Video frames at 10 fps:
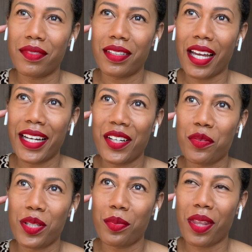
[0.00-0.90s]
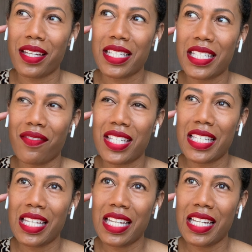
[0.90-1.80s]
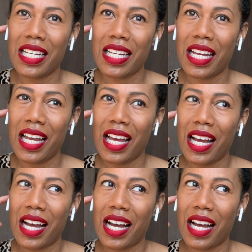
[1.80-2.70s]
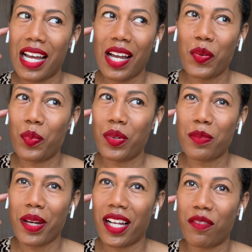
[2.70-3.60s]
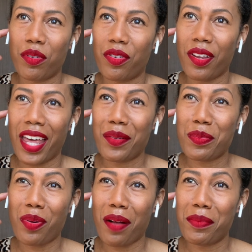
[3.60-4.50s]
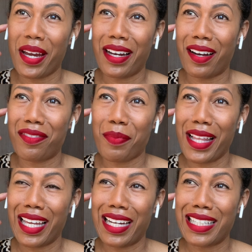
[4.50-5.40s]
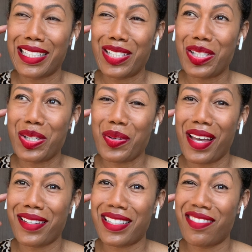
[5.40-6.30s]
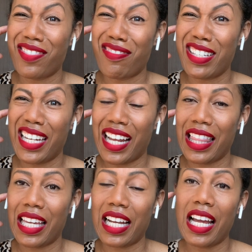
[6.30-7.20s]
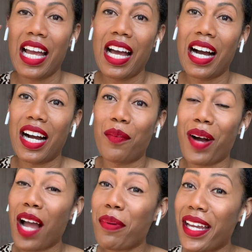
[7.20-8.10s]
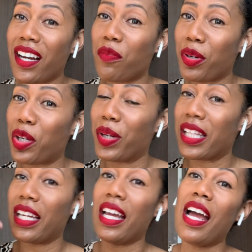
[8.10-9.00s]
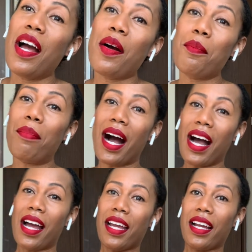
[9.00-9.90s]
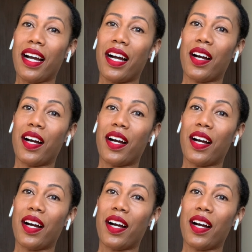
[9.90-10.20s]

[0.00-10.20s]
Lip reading: 9 years, be 2017. It was paid off before that. It was probably paid off by like 2015, I think. I paid it off pretty quickly by,